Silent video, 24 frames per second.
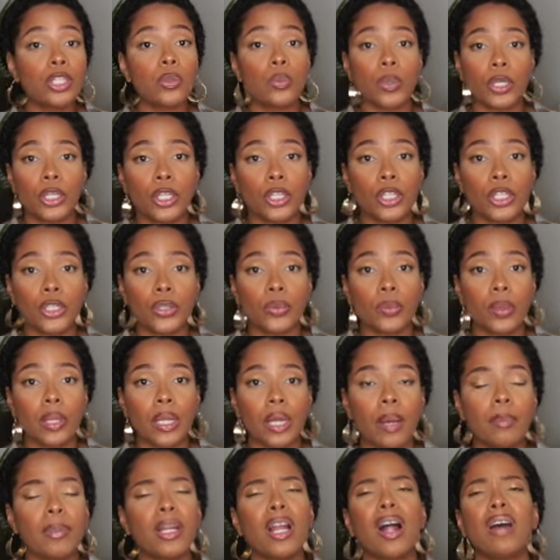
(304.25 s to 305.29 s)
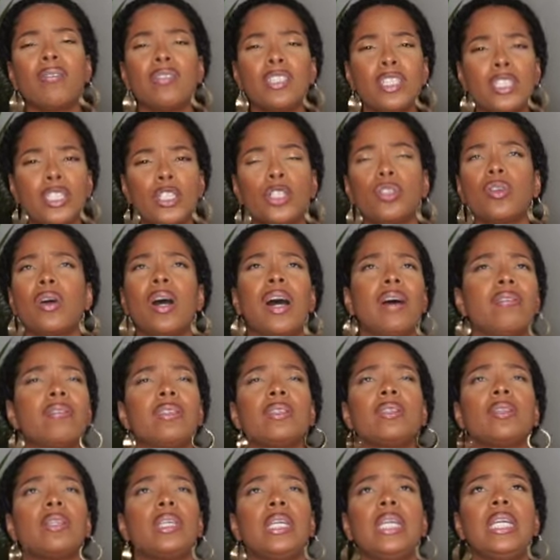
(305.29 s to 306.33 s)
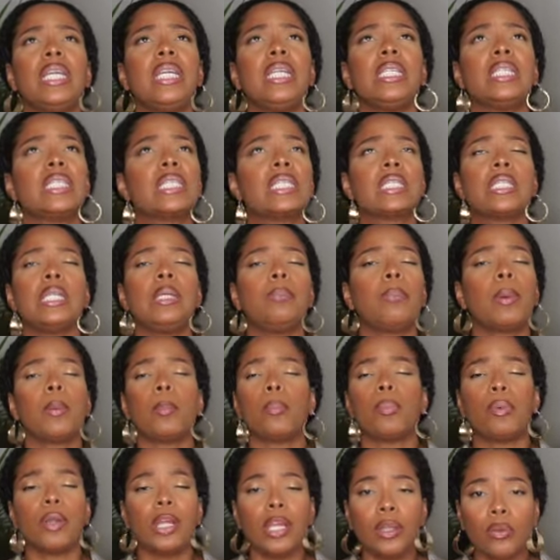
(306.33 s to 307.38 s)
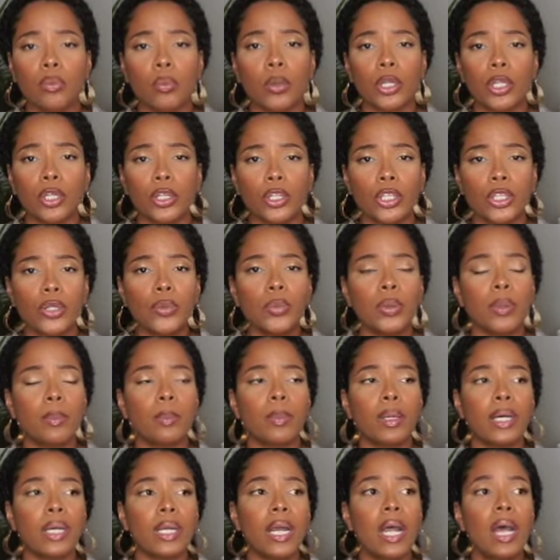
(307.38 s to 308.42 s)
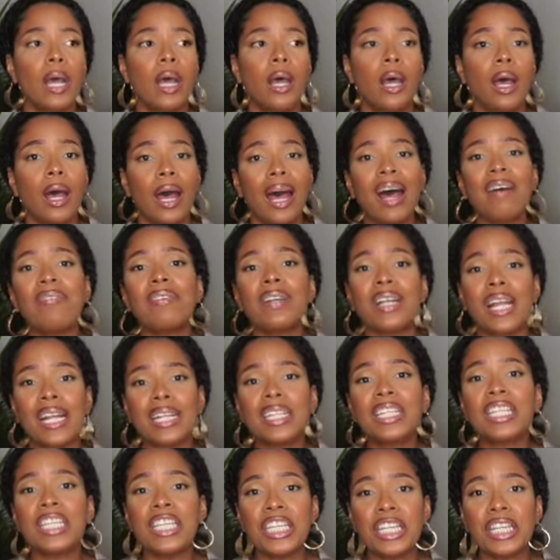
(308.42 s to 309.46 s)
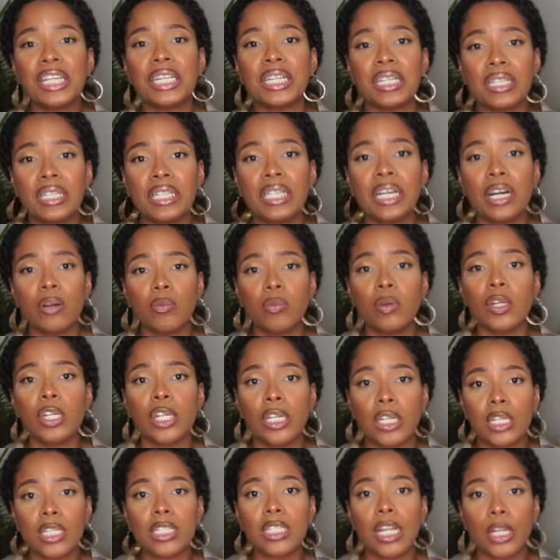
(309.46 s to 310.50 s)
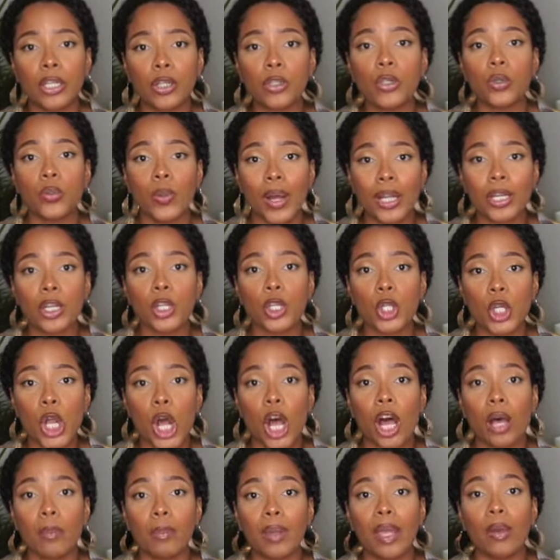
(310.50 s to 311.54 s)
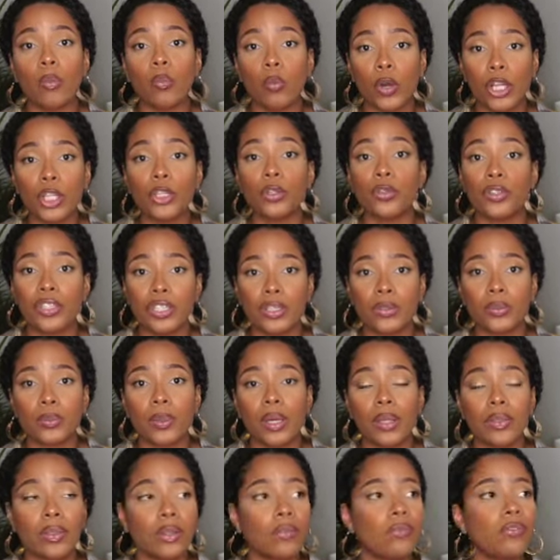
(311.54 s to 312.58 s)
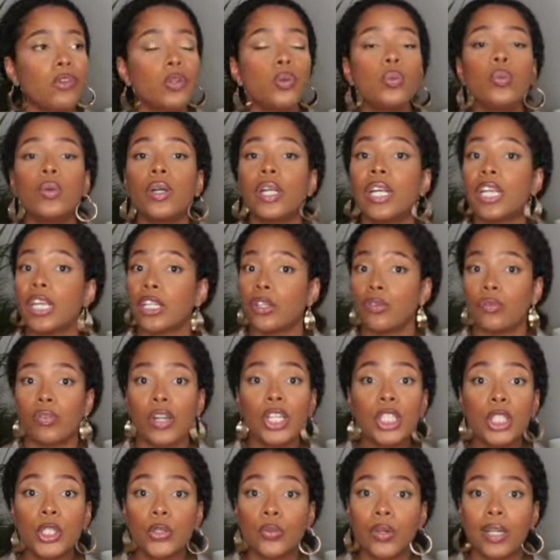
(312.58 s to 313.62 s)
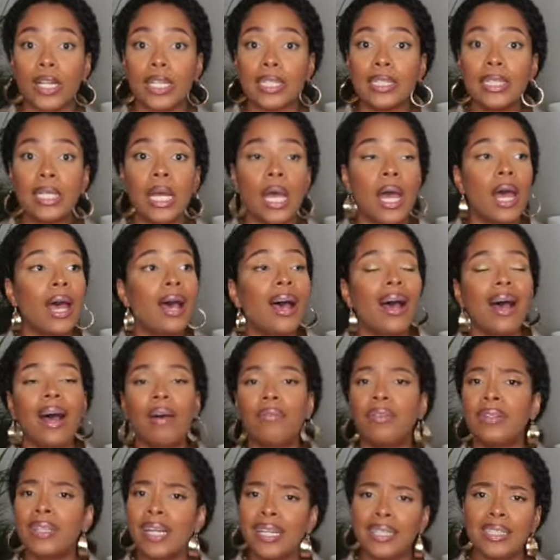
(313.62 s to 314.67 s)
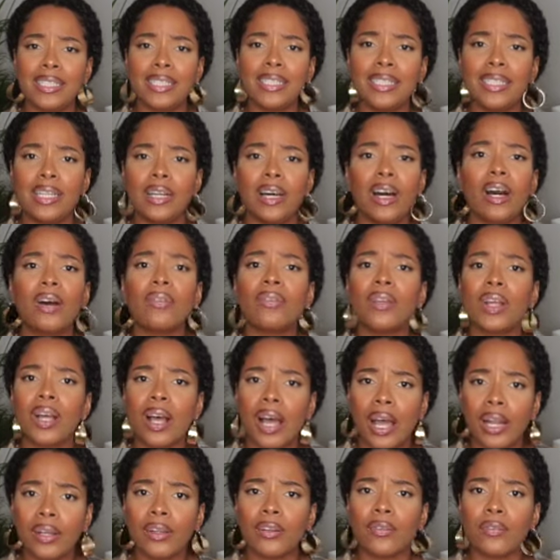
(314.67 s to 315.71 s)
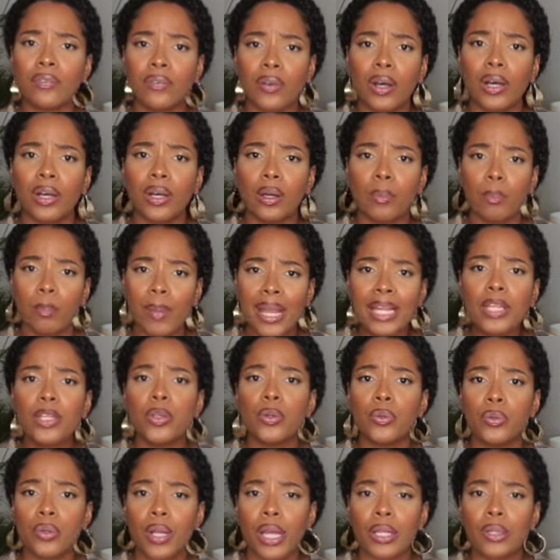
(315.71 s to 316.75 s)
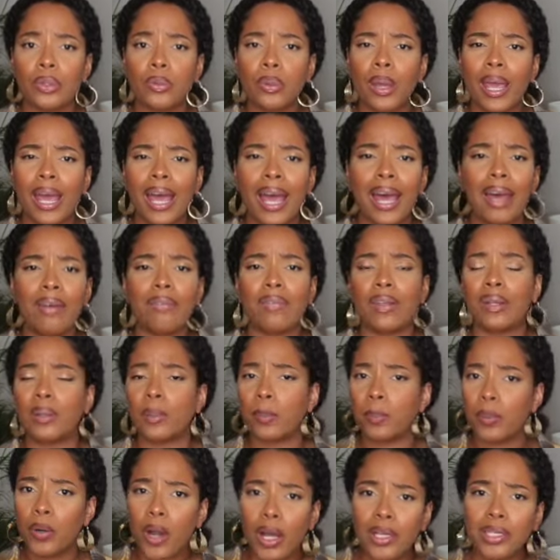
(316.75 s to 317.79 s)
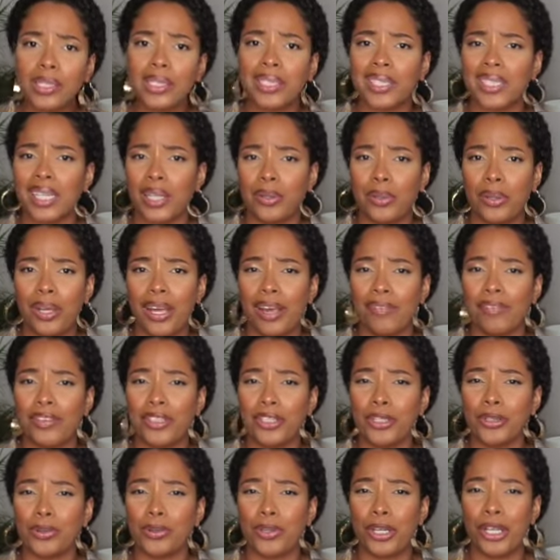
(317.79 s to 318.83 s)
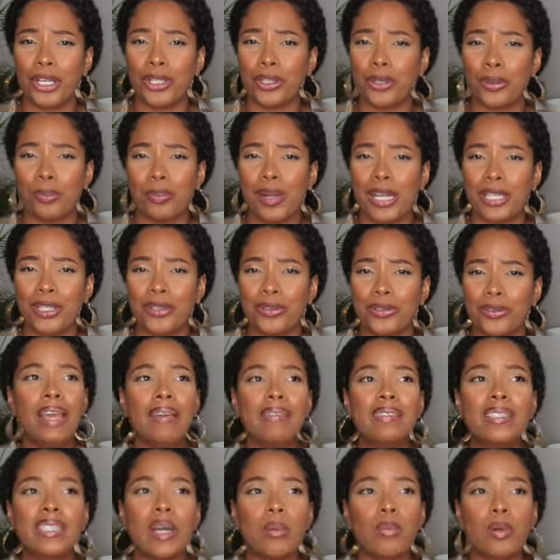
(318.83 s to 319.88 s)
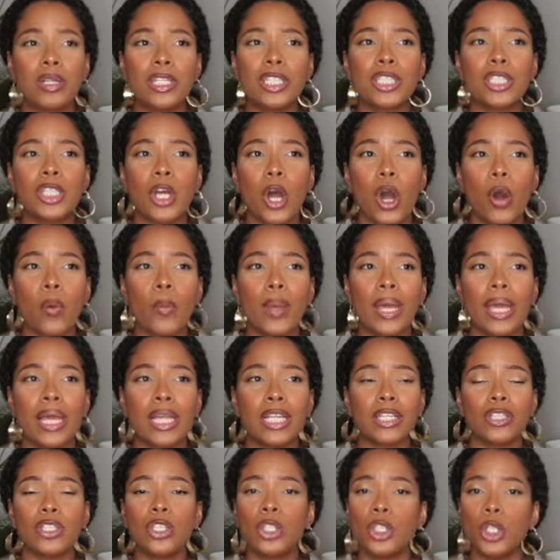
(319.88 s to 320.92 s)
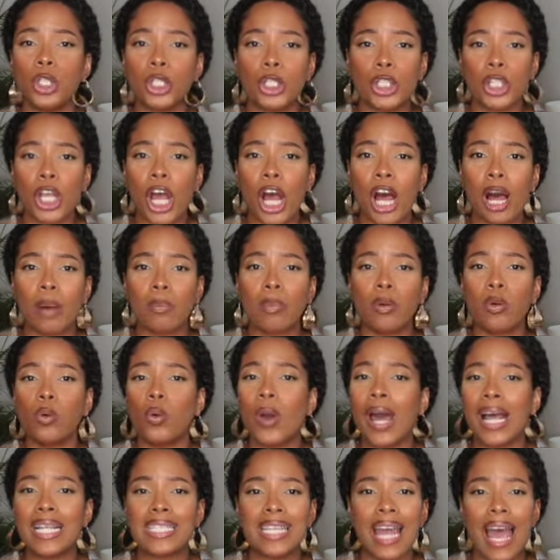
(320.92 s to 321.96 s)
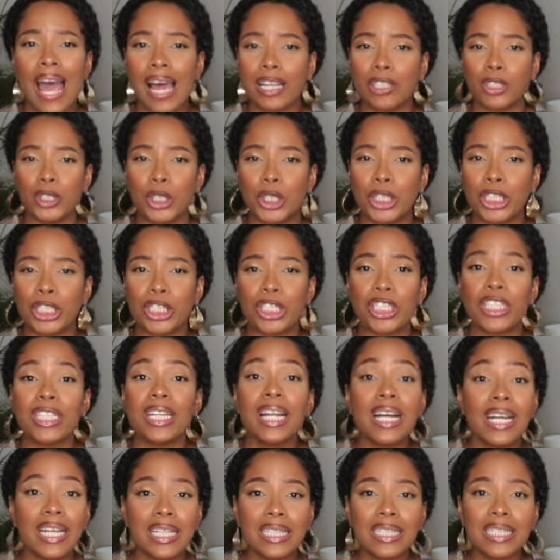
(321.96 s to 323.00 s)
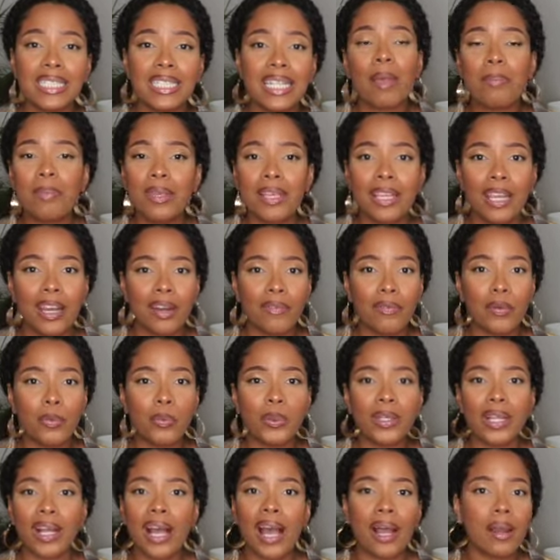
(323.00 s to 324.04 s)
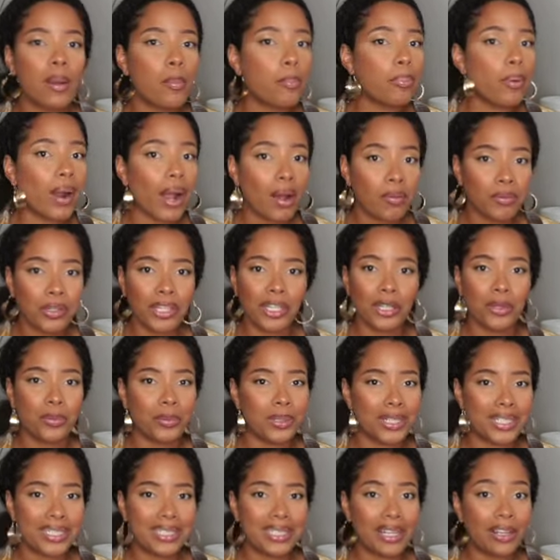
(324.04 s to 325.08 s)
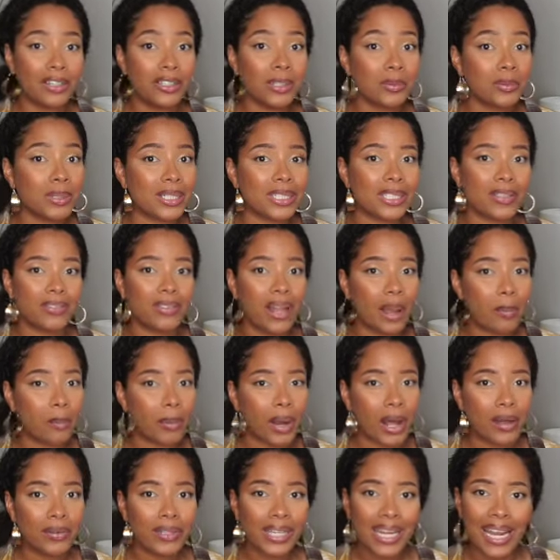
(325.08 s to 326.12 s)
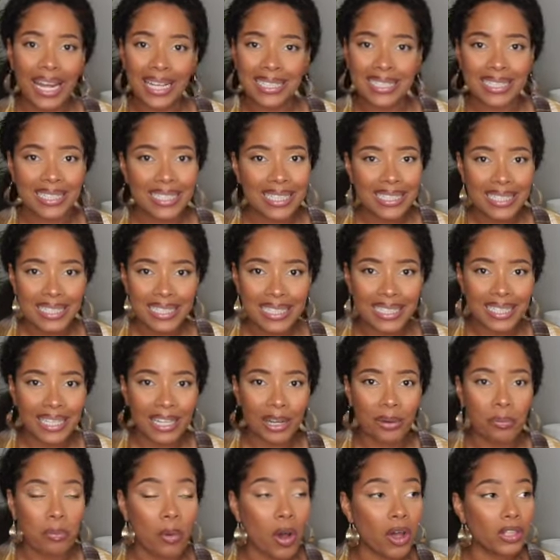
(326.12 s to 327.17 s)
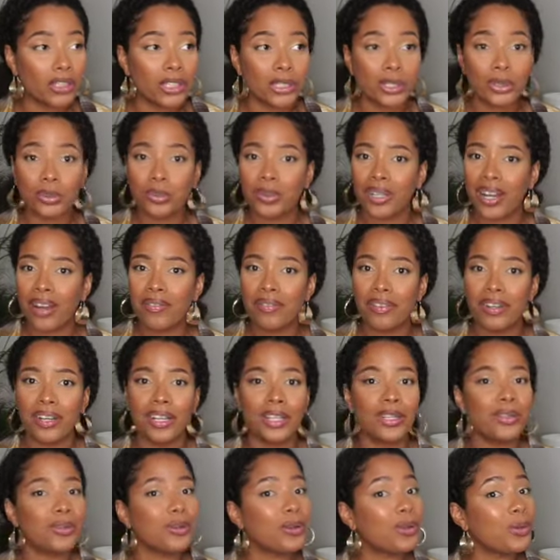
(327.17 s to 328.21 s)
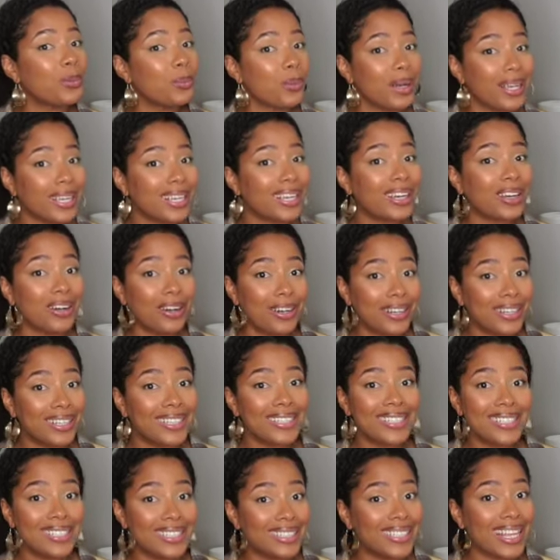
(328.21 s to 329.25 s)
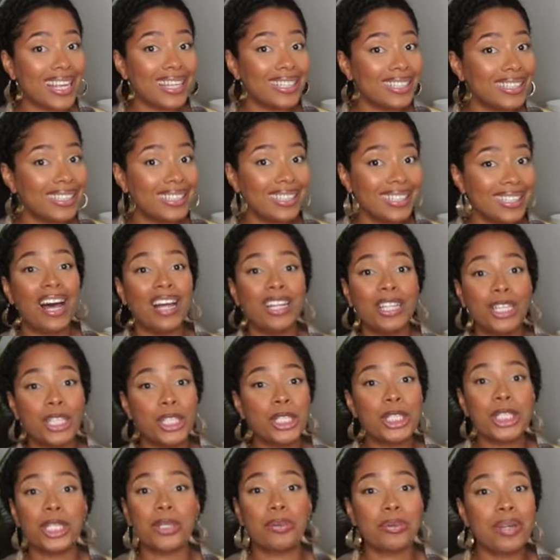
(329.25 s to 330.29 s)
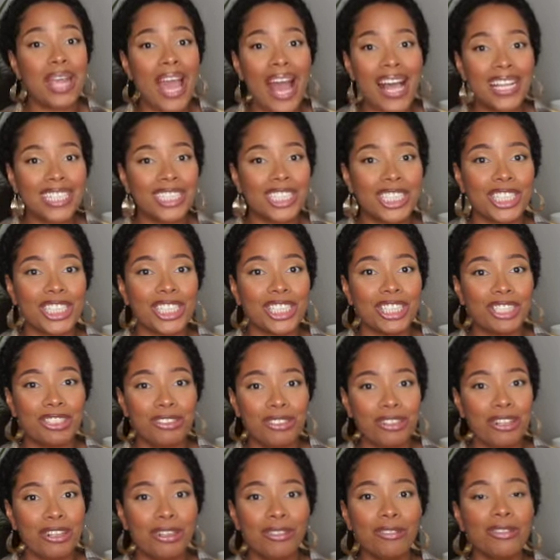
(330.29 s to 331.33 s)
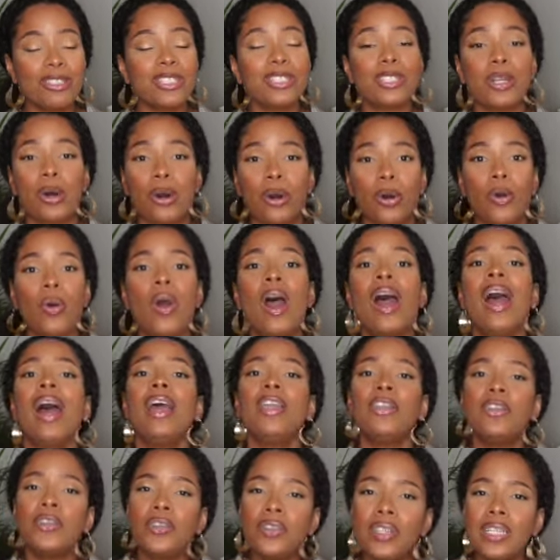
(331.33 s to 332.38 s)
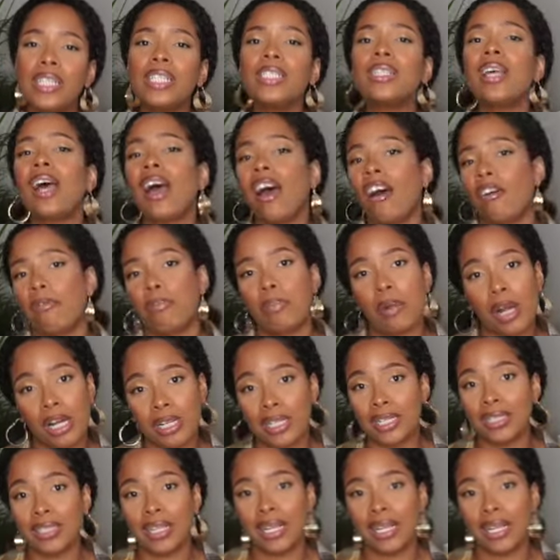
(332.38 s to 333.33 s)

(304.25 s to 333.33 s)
to what you're doing. I mean, obviously you don't have to eat, sleep, and breathe what you're doing, but have an idea of what it is that you do at your job and what you deal with. If you work in a restaurant, have an idea of the kind of menu that you have and the products that you have in your menu. If someone is going to your job who has allergy to nuts, and be careful with the kind of brownie you want to sell them, because if that brownie has nuts in there, walnuts or whatever, you know, you might cause a deadly allergic reaction, you know? So you need to have product